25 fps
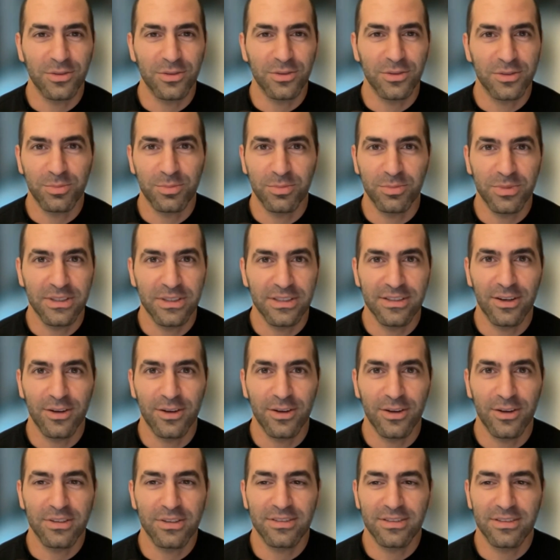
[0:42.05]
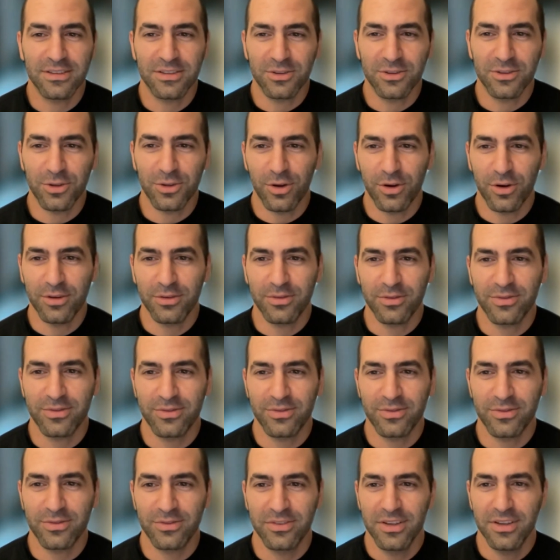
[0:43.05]
There's been obviously a lot
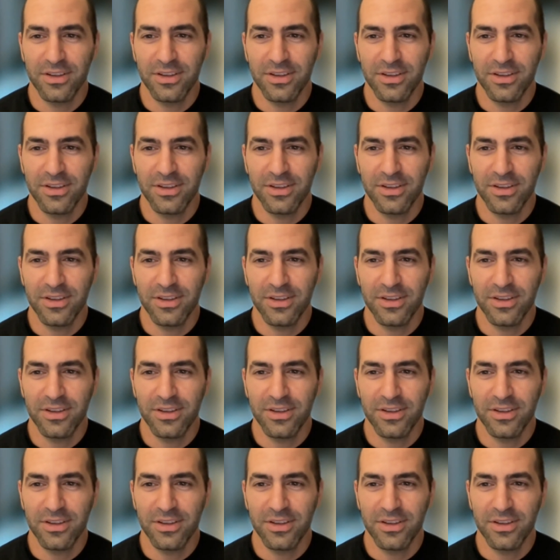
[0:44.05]
of